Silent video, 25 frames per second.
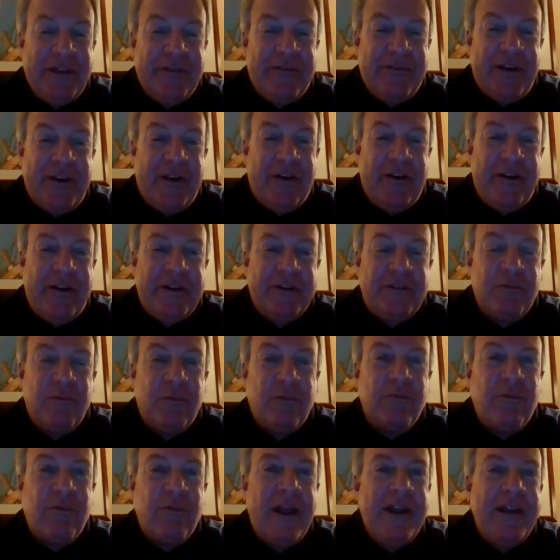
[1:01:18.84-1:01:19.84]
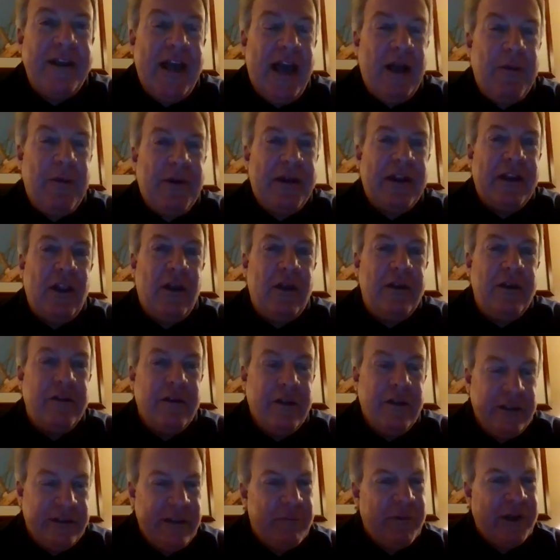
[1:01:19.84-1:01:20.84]
different areas. Right now,
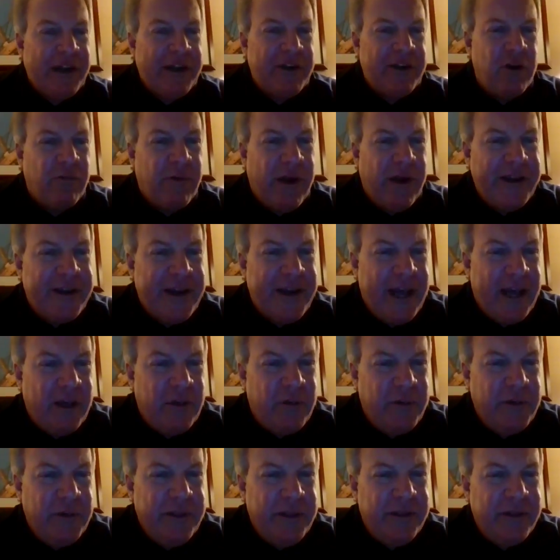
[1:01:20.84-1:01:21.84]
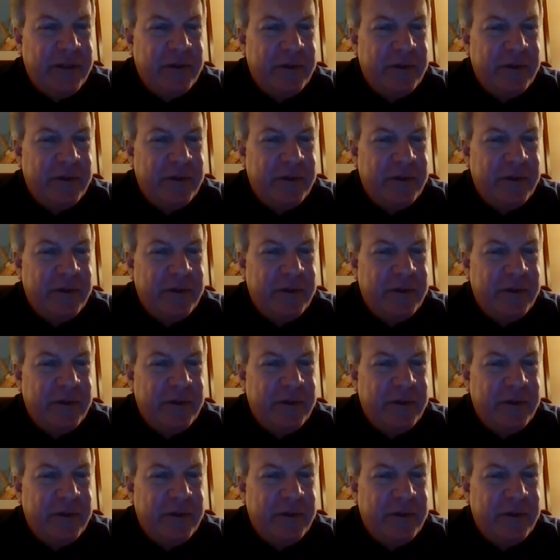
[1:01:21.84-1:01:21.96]
they want to know right now.